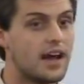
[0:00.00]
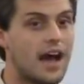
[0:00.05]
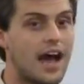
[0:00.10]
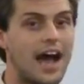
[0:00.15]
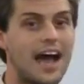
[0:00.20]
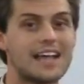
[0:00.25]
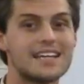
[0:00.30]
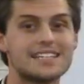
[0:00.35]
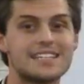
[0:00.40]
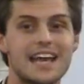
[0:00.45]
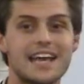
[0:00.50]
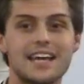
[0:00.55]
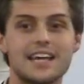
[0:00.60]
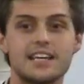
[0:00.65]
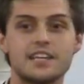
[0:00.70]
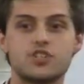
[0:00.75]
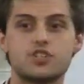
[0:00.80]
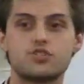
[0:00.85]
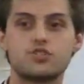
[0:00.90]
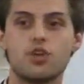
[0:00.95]
Isaiah
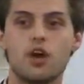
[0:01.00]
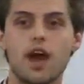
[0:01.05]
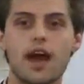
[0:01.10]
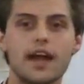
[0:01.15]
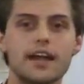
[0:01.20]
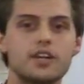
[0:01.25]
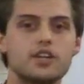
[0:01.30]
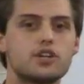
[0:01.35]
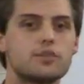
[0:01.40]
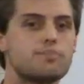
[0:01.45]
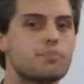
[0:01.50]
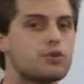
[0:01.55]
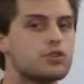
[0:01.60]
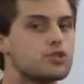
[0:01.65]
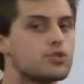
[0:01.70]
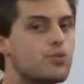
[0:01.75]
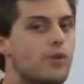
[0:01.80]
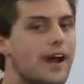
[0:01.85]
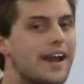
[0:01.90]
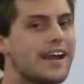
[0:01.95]
is trying to
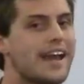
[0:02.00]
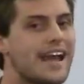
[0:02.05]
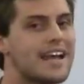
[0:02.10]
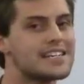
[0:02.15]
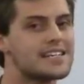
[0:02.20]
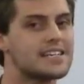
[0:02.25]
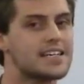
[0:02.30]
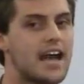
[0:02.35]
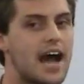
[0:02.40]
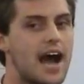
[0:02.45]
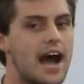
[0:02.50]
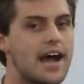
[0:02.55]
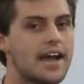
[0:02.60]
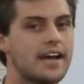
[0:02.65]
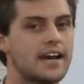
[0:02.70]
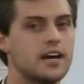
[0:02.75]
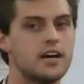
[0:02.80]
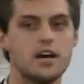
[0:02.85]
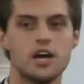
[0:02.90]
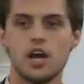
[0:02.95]
persuade
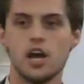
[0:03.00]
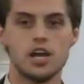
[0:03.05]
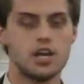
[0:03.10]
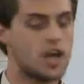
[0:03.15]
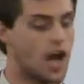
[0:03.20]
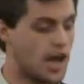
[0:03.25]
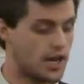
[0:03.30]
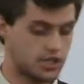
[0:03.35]
Hezekiah not